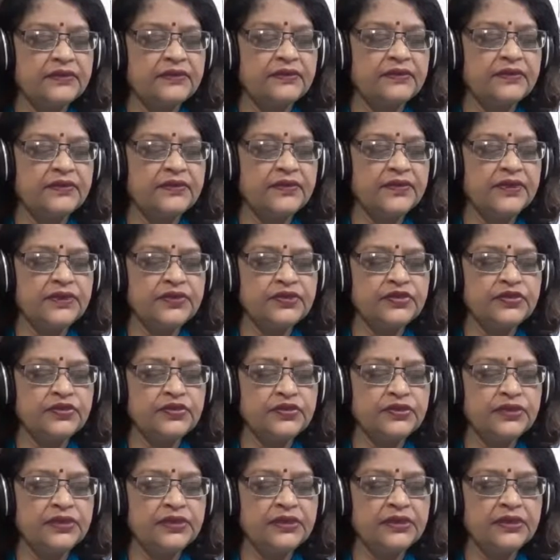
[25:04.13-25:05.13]

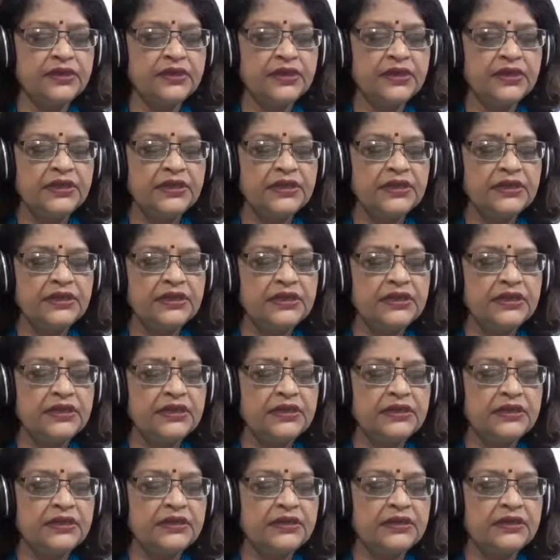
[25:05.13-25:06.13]
intruder,
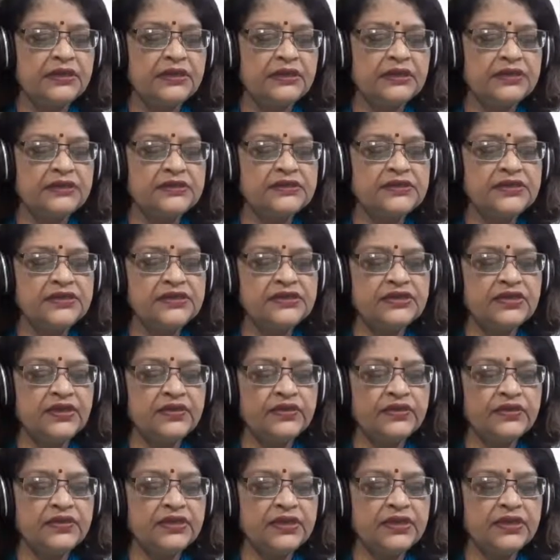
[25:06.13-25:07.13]
he sit
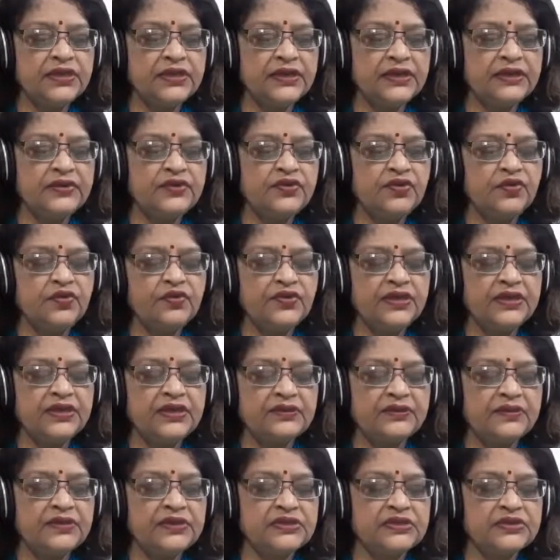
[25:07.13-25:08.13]
down there and no funny
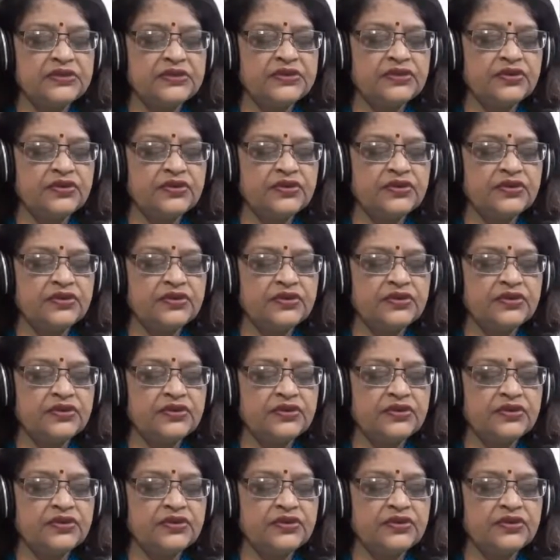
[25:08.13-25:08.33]
business.